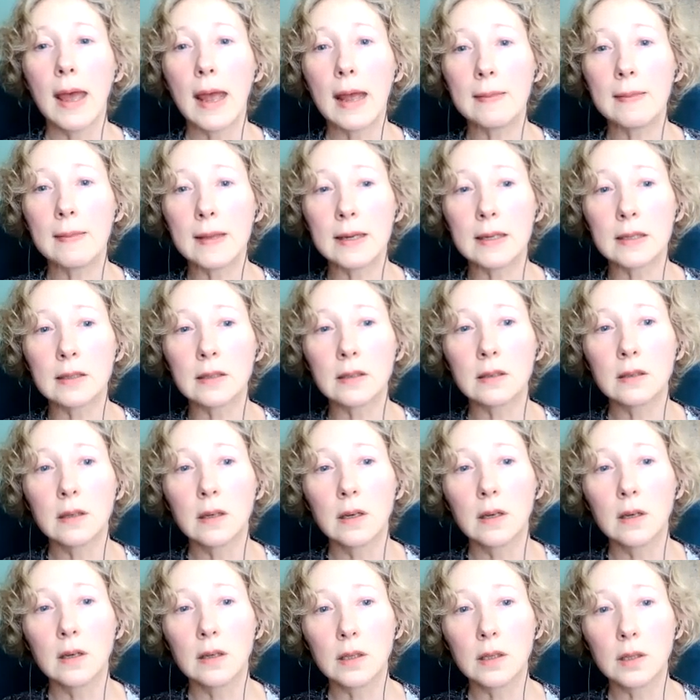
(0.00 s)
And then
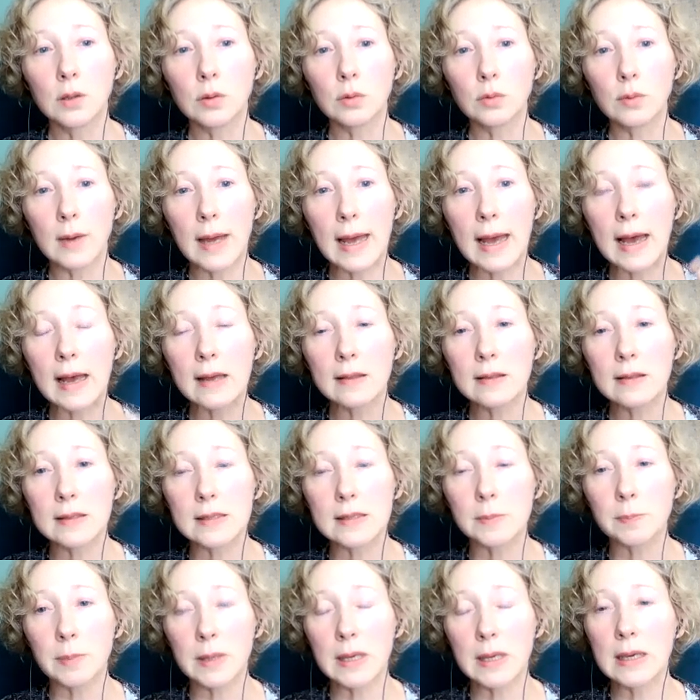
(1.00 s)
you add
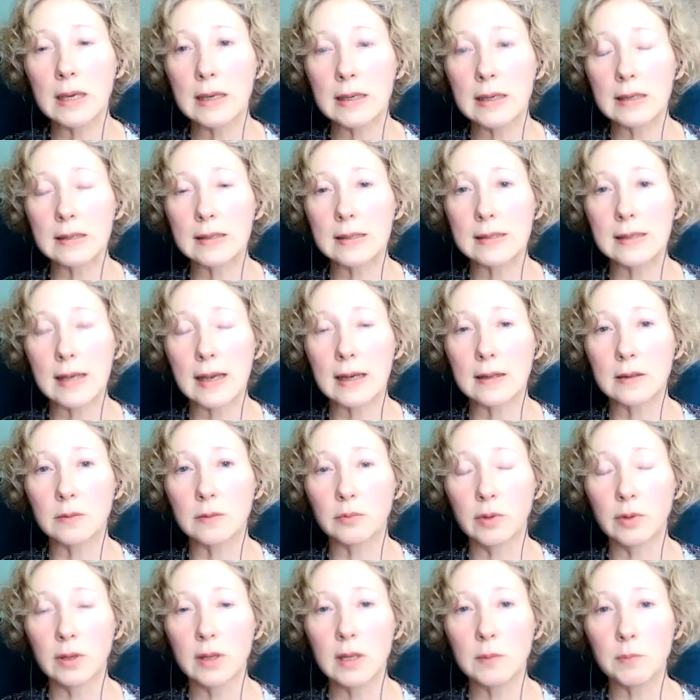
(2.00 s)
this piece, and
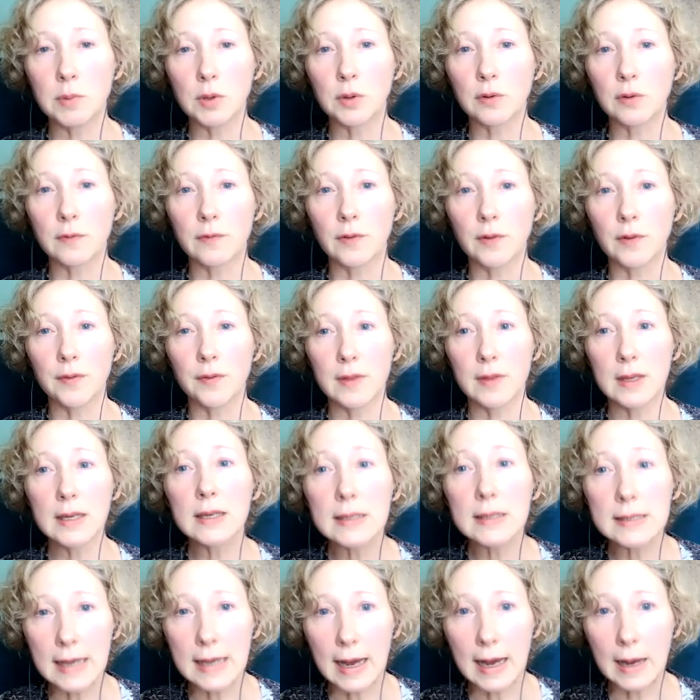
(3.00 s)
really beautiful
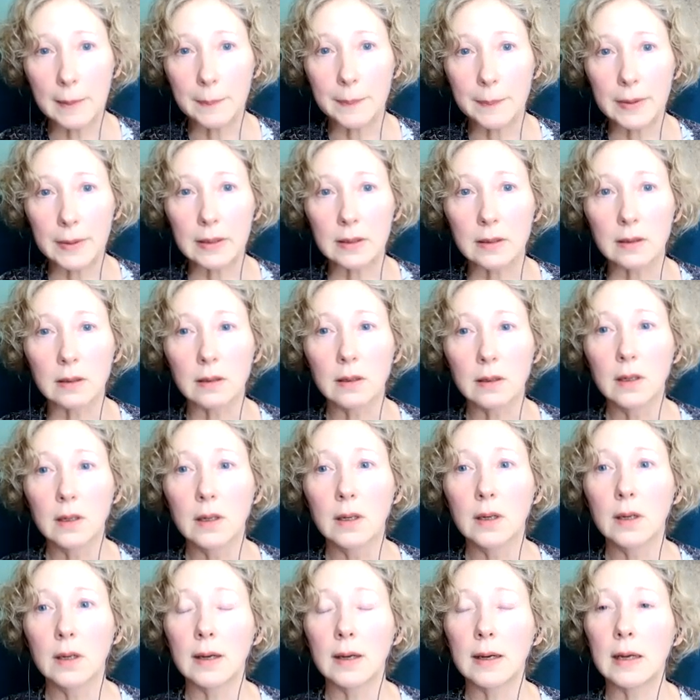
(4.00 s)
things happen
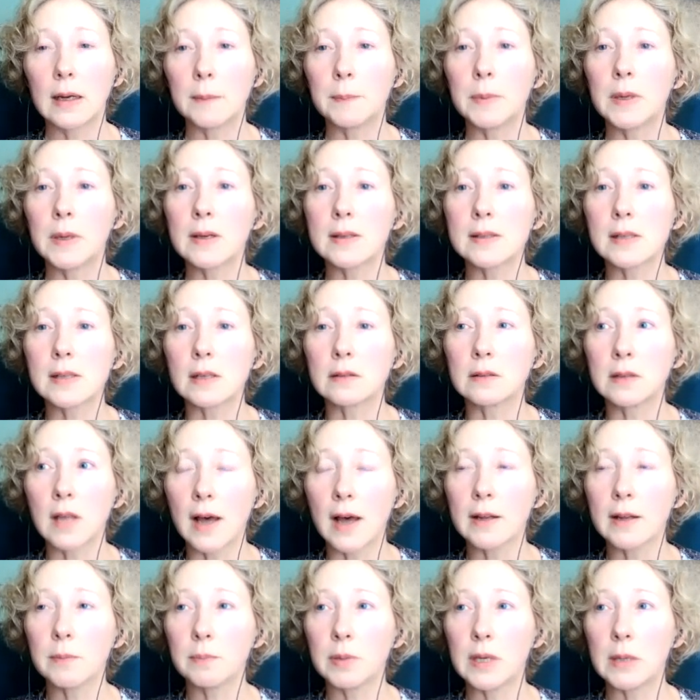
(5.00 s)
um, because a
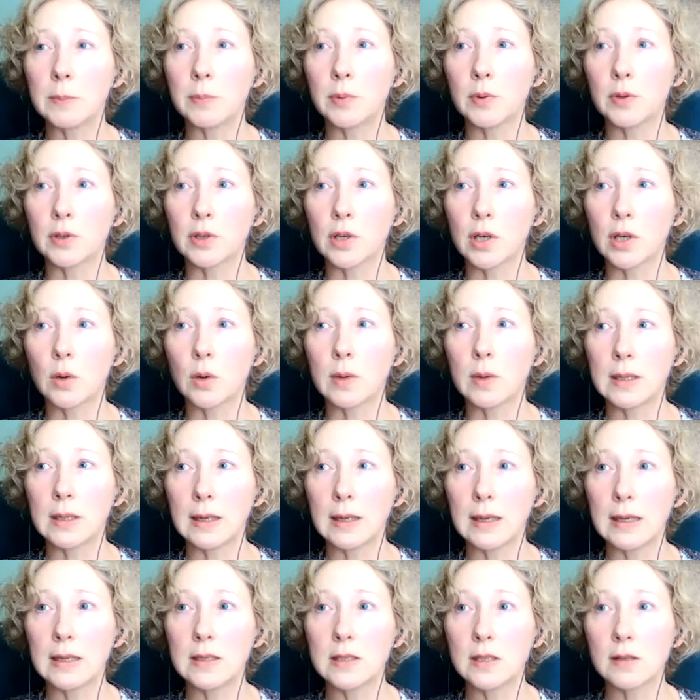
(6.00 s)
lot of people are going
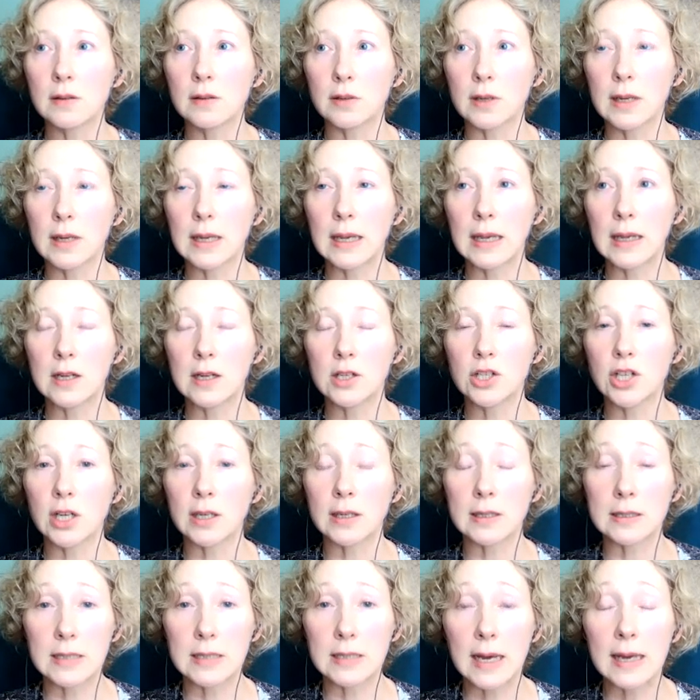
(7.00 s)
into their
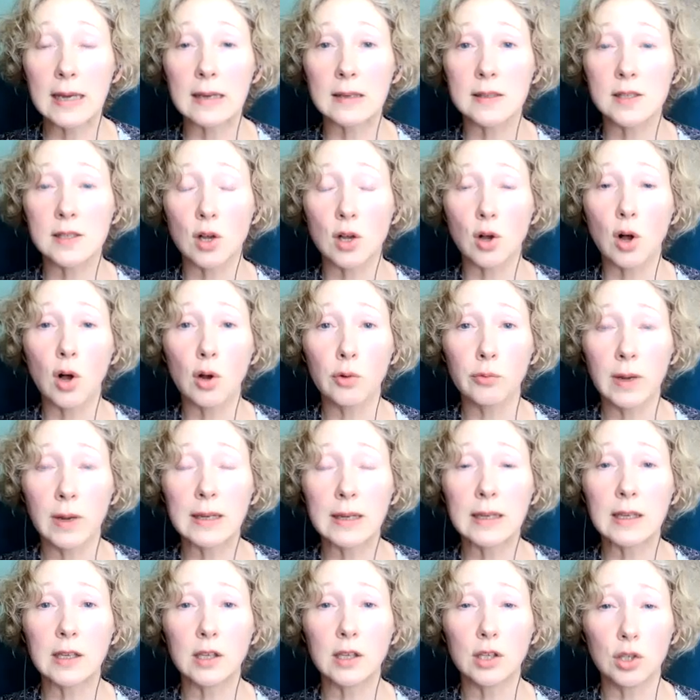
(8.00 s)
ketogenic diets
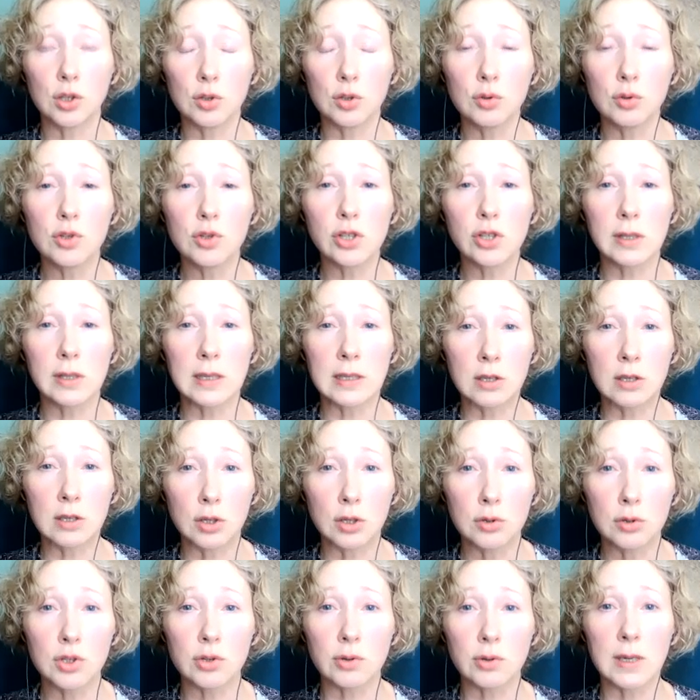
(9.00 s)
already hugely
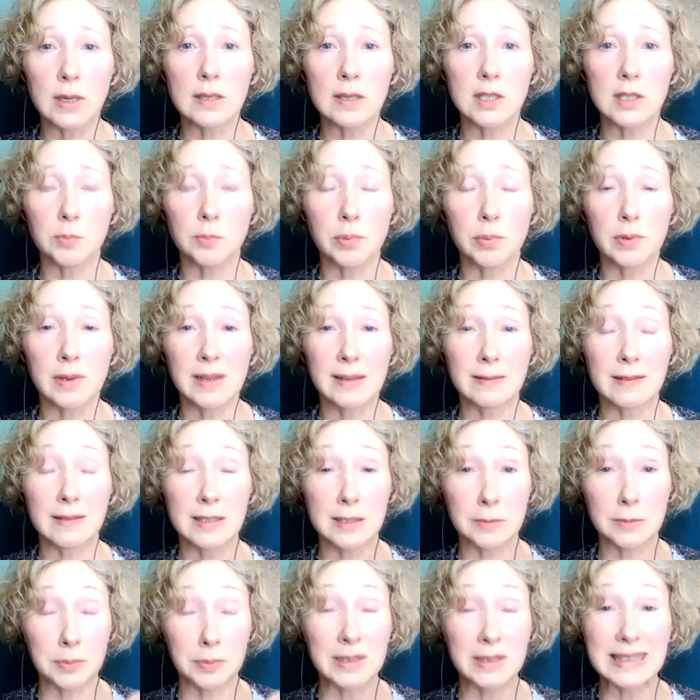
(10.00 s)
nutrient de-
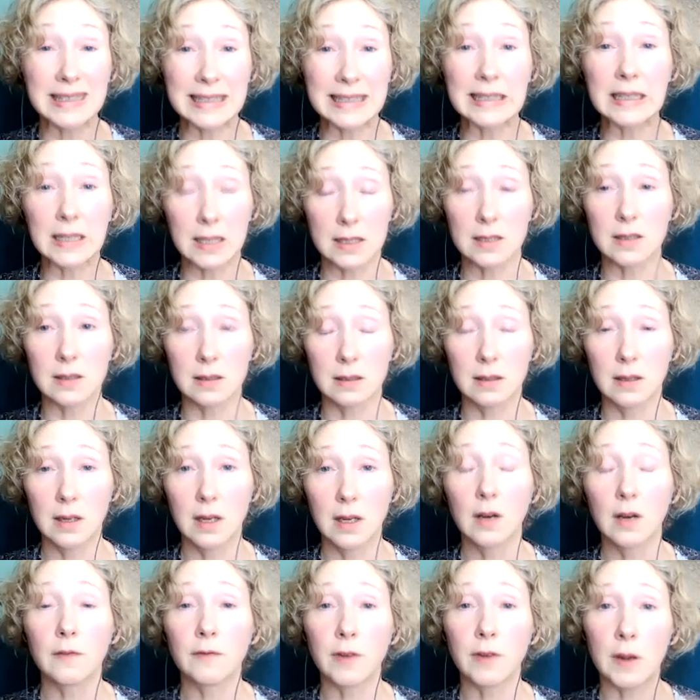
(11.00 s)
depleted
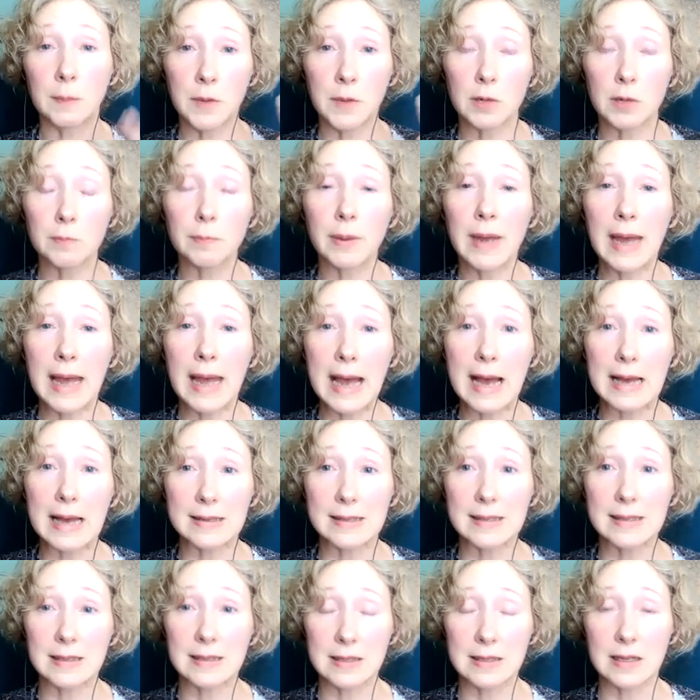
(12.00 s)
from their
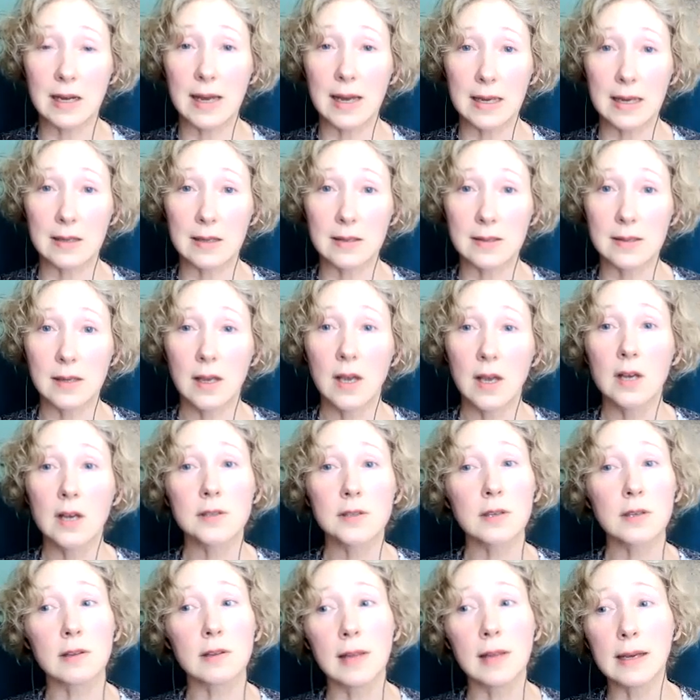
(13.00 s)
past diets.
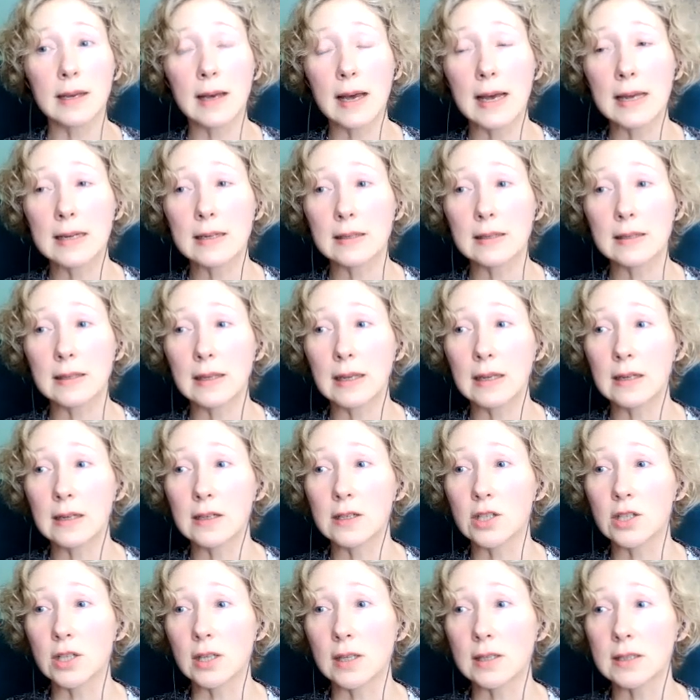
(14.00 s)
So they're like, I did a
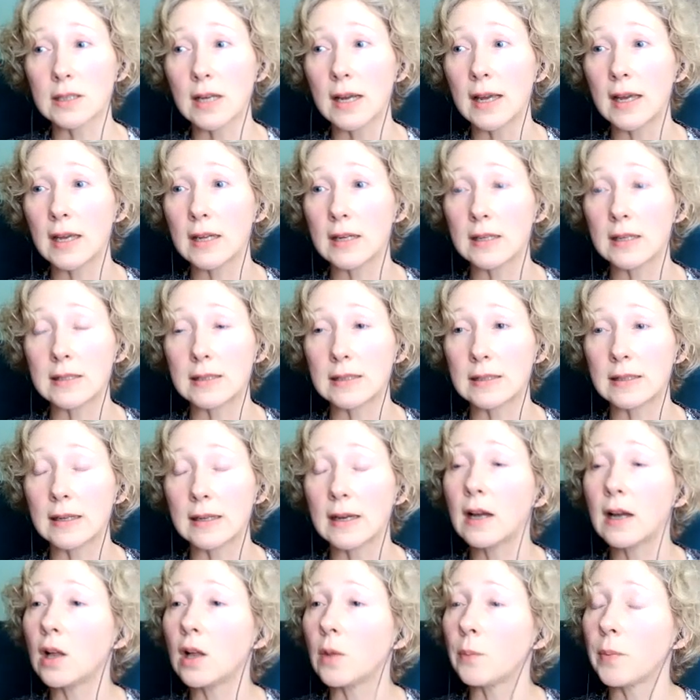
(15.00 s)
ketogenic diet, it
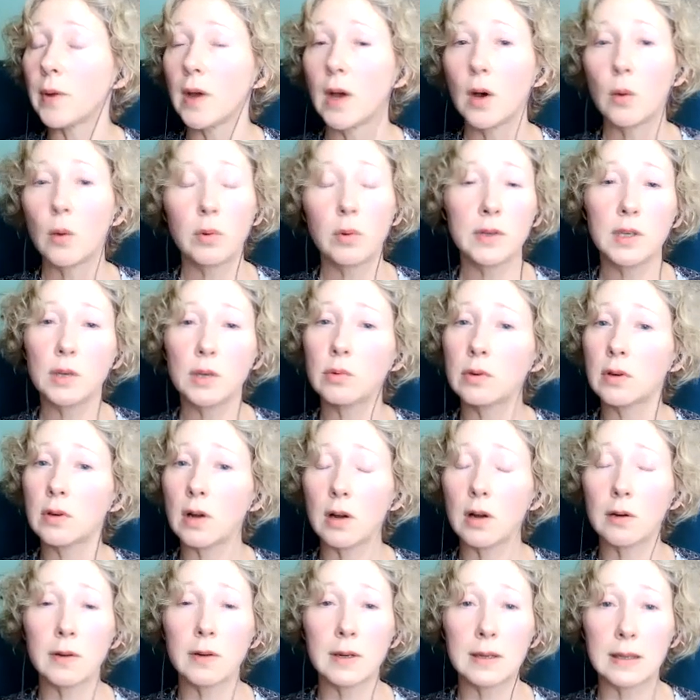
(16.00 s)
didn't help. Well, you were
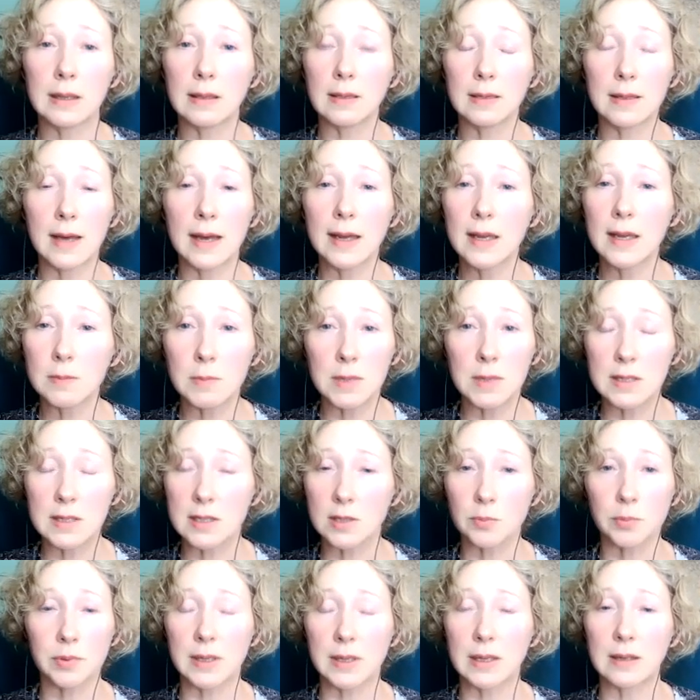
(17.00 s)
already thiamine
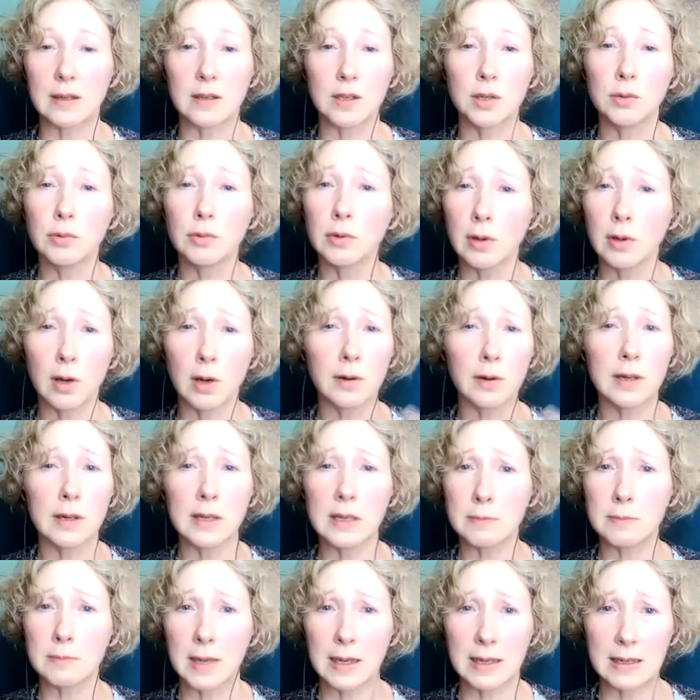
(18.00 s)
depleted, you were
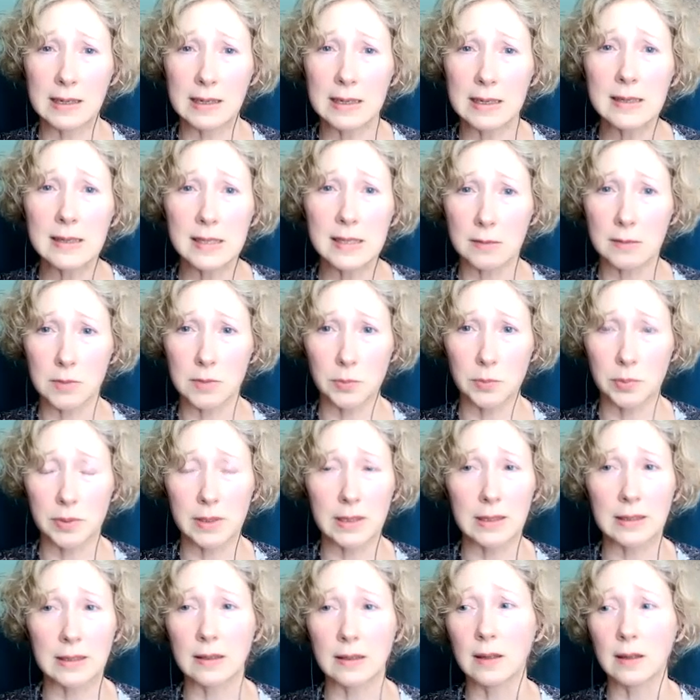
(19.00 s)
already magnesium
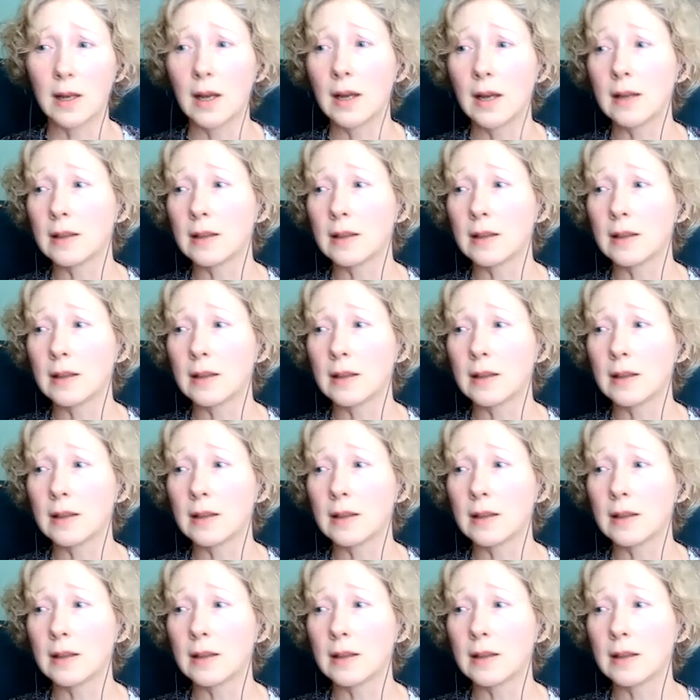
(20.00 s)
depleted.